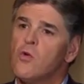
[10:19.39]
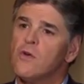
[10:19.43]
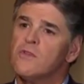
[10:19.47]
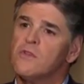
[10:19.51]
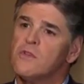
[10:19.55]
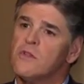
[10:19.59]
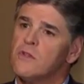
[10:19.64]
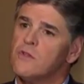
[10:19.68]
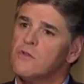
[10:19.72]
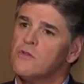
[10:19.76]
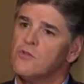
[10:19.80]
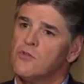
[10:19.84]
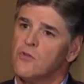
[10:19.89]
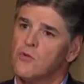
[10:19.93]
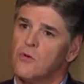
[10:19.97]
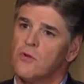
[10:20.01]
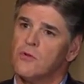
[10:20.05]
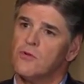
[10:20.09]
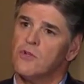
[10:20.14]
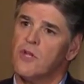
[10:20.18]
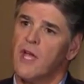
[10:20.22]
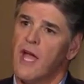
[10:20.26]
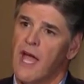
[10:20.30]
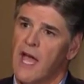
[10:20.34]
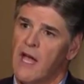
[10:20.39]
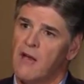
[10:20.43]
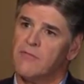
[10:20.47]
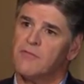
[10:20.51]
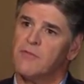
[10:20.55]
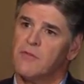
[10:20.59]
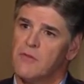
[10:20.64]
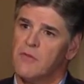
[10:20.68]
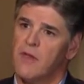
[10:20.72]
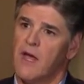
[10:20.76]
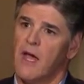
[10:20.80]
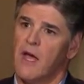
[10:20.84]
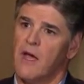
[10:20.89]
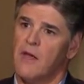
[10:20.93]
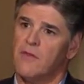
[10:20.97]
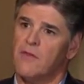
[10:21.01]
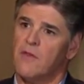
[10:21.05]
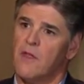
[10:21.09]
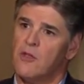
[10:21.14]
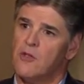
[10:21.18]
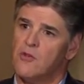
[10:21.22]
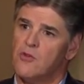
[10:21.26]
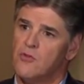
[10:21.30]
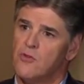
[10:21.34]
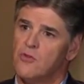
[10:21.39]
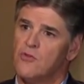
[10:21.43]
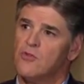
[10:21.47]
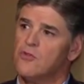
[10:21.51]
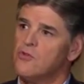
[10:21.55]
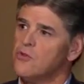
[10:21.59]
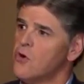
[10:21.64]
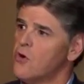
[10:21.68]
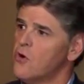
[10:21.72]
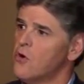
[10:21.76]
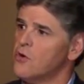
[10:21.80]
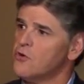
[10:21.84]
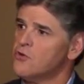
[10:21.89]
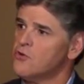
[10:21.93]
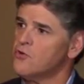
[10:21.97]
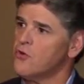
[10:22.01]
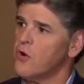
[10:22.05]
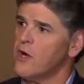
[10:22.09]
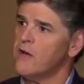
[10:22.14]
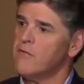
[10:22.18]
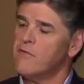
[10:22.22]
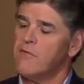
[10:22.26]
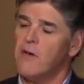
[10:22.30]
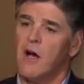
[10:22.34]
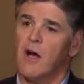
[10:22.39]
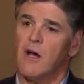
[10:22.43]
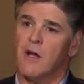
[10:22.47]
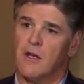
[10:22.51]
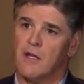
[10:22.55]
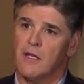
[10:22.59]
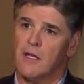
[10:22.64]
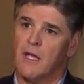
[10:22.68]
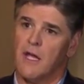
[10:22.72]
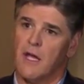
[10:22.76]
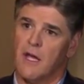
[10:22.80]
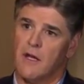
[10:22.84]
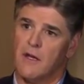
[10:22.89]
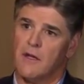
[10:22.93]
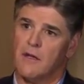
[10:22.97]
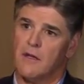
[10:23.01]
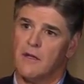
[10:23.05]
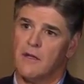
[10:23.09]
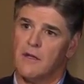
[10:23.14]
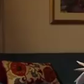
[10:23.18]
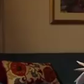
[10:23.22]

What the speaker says: was it, George, after that you saw Trayvon again?